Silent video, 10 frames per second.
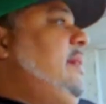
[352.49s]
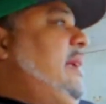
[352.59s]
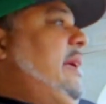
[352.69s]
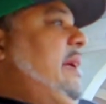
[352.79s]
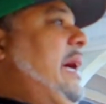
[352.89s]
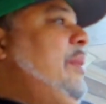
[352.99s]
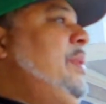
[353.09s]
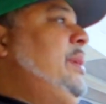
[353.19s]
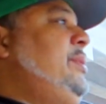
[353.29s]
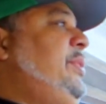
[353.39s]
Like, I
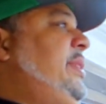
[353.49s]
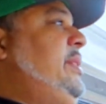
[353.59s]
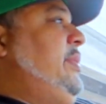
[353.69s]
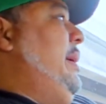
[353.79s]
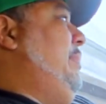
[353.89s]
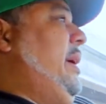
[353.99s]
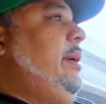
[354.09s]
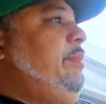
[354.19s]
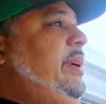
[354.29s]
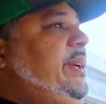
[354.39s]
want to do things right by
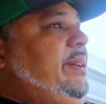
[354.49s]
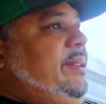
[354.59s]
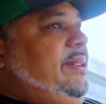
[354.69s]
our breed.